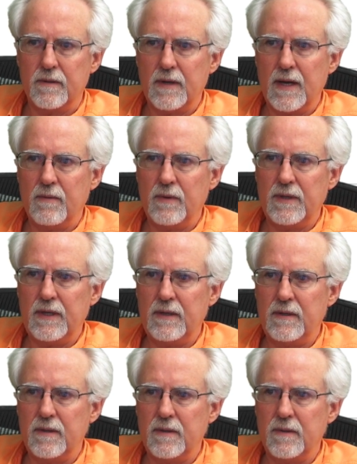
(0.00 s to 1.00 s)
Okay, we
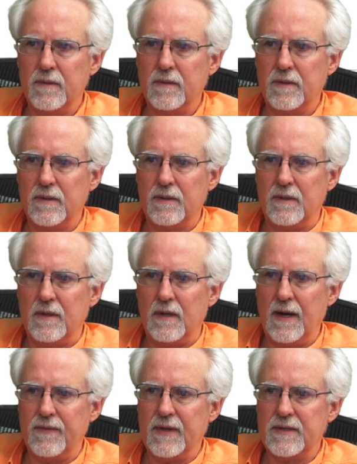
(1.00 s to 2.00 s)
need to. All
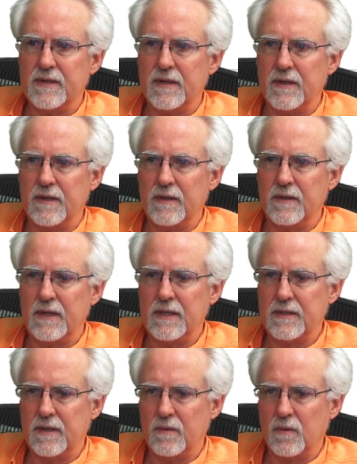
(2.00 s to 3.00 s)
right, that's gonna
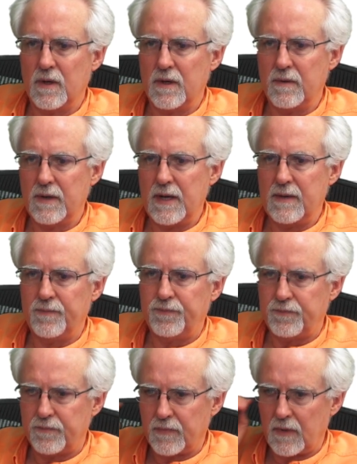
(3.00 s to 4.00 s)
that's gonna work. Okay.
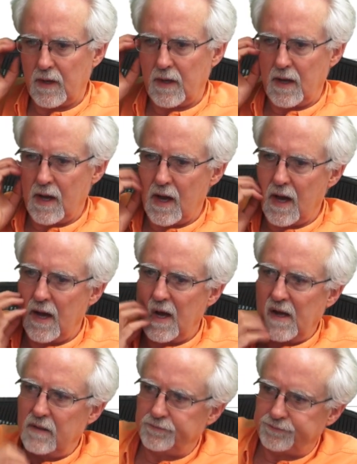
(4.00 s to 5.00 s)

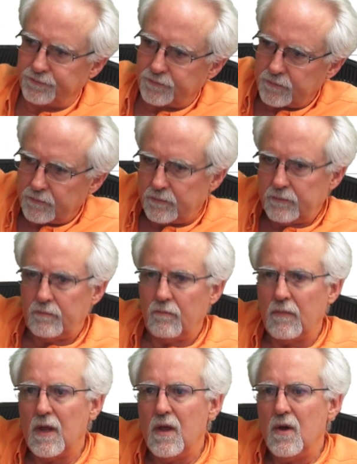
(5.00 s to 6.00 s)
Uh,
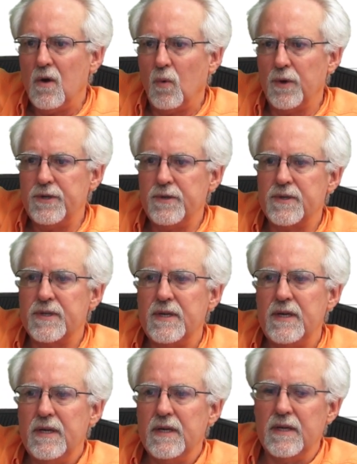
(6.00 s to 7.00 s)
what you
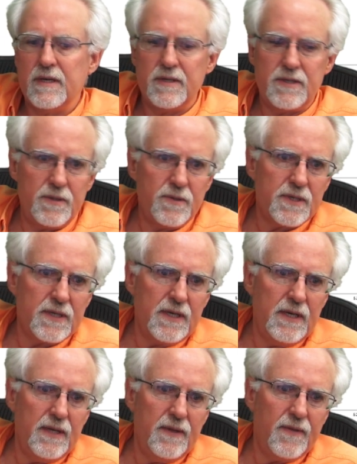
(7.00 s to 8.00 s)
see is you
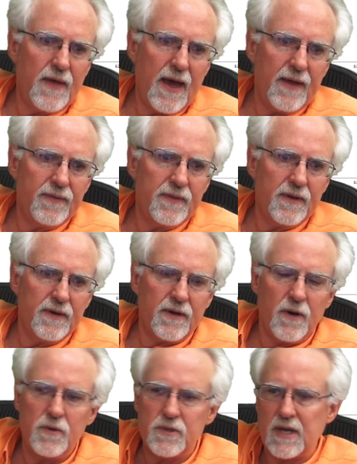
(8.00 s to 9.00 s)
see that the
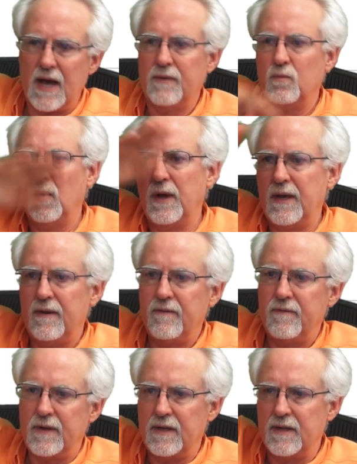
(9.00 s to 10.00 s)
cosine
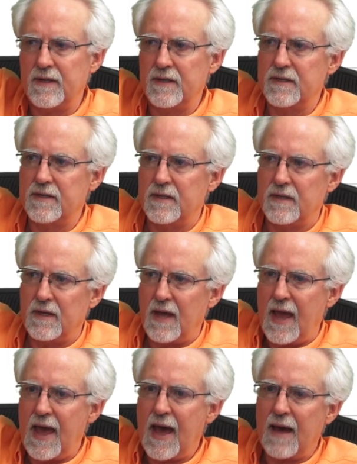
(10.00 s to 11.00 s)
wave is
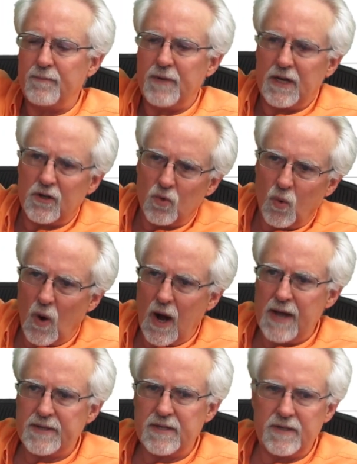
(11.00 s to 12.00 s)
happening
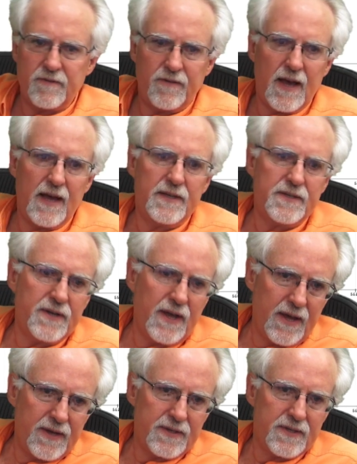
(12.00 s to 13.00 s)
twice as fast
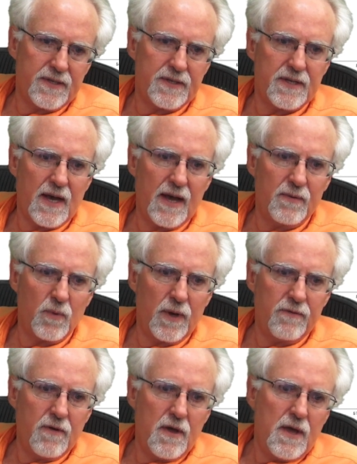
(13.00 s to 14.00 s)
as the sine
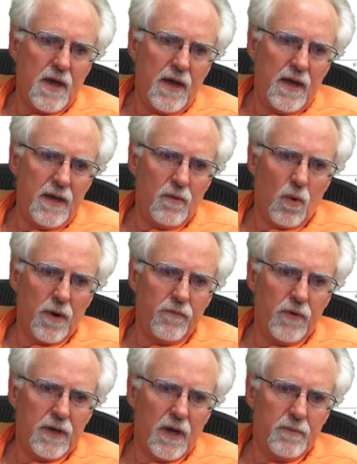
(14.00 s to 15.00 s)
wave. Hey, what
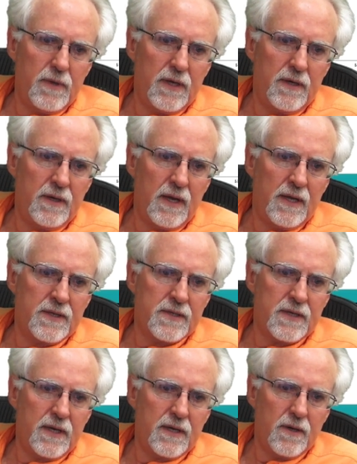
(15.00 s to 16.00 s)
if we come in and
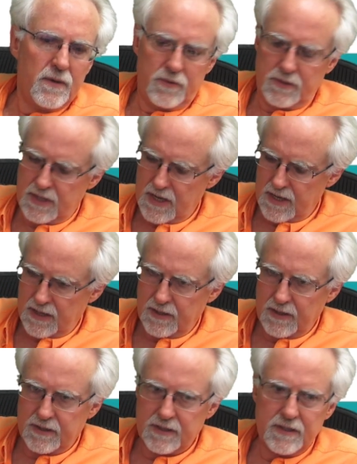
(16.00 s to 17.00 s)
say
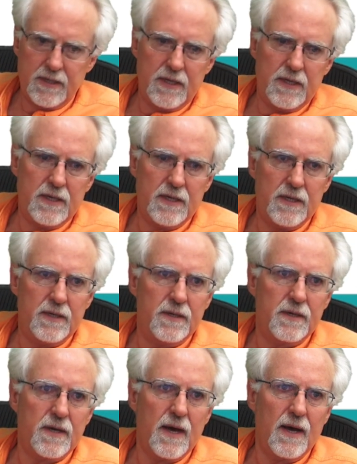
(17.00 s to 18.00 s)
cosine is
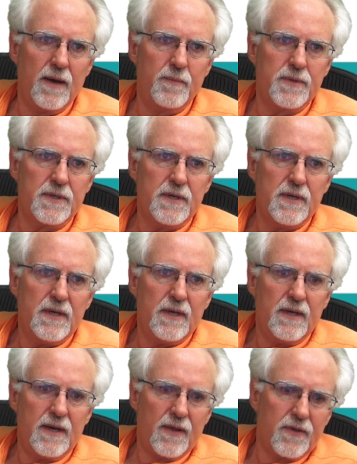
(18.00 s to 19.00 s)
10 times?
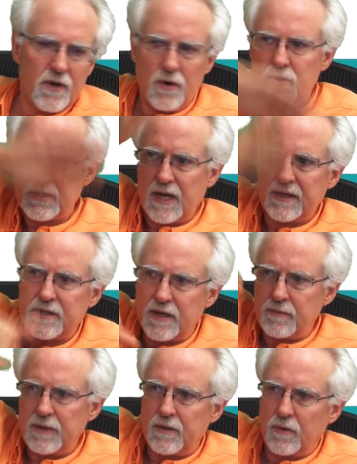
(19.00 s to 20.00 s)
Now the cosine is
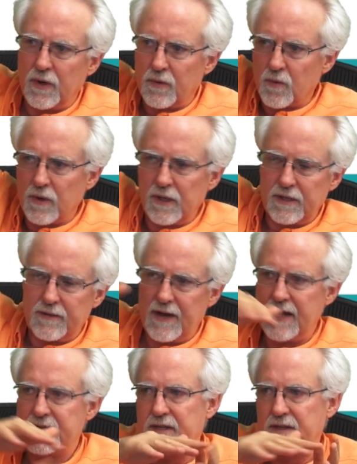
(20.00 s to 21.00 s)
going to be going really
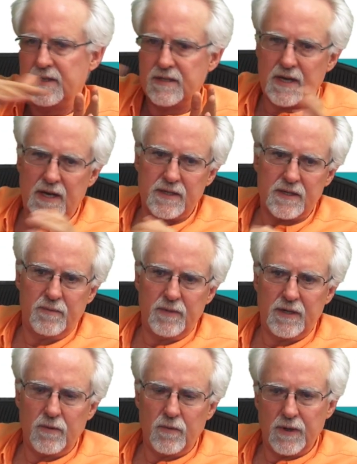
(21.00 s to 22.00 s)
fast and the sine is going to
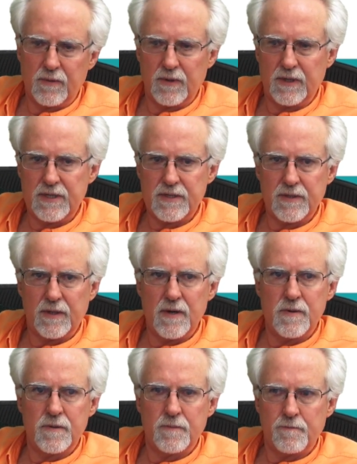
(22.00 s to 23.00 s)
be going really
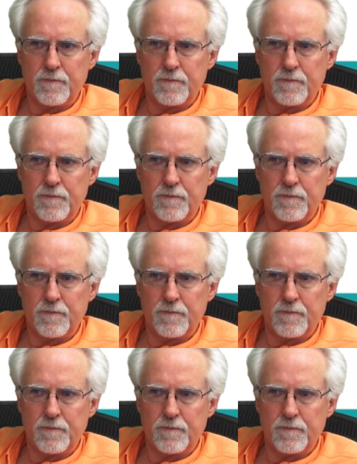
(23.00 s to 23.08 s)
slow.